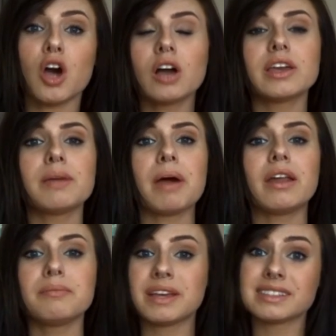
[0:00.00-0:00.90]
talking
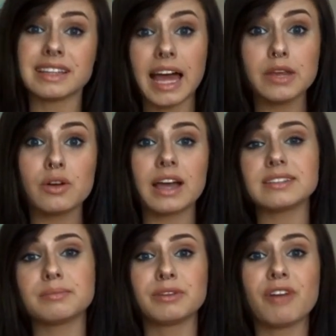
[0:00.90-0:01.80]
about it because a lot of you guys
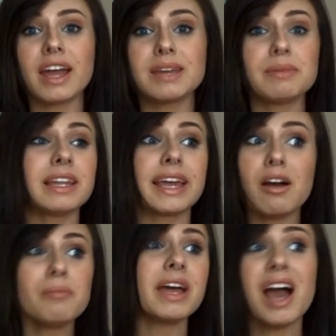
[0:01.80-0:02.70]
have been writing me like,
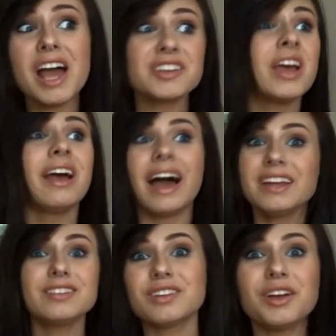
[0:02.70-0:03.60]
oh my gosh,
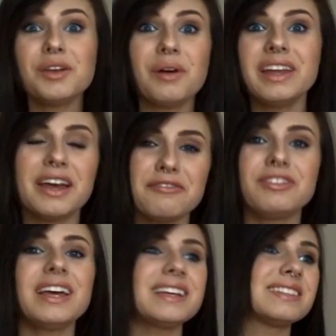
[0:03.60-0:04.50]
I just saw you on
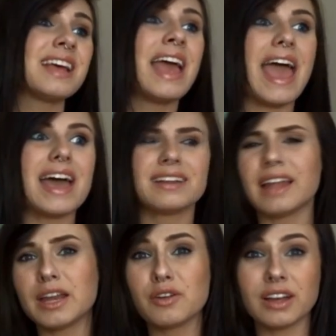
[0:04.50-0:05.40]
Netflix. And a
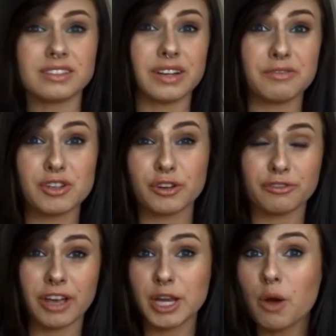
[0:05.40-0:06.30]
lot of you guys aren't even sure
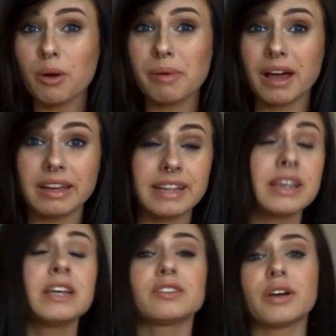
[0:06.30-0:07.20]
if I know about it.
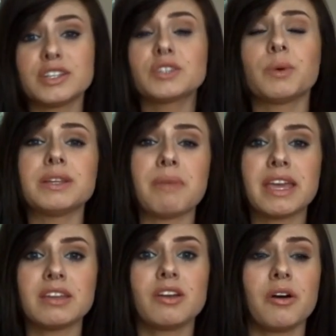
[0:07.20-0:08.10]
So I just wanted to
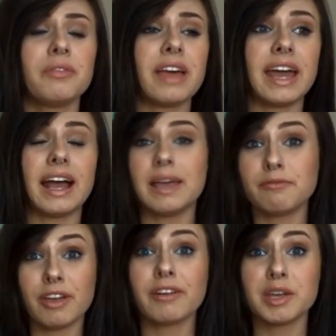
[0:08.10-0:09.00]
make it known that I
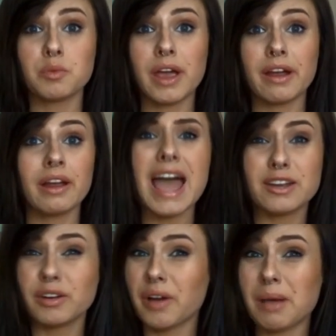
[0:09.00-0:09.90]
am very aware. I
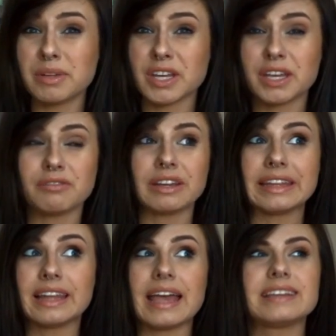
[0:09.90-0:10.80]
don't know how much I can
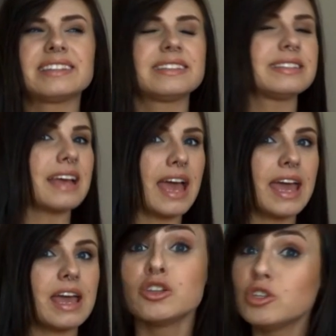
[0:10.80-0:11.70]
really like
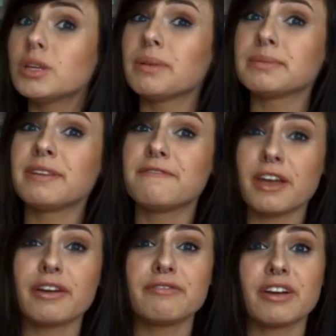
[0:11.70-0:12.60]
say. YouTube has been
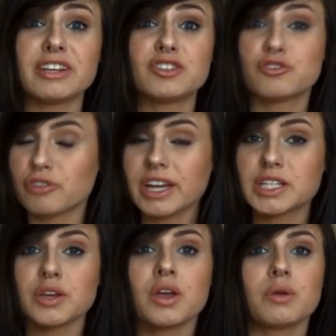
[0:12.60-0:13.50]
very, very strict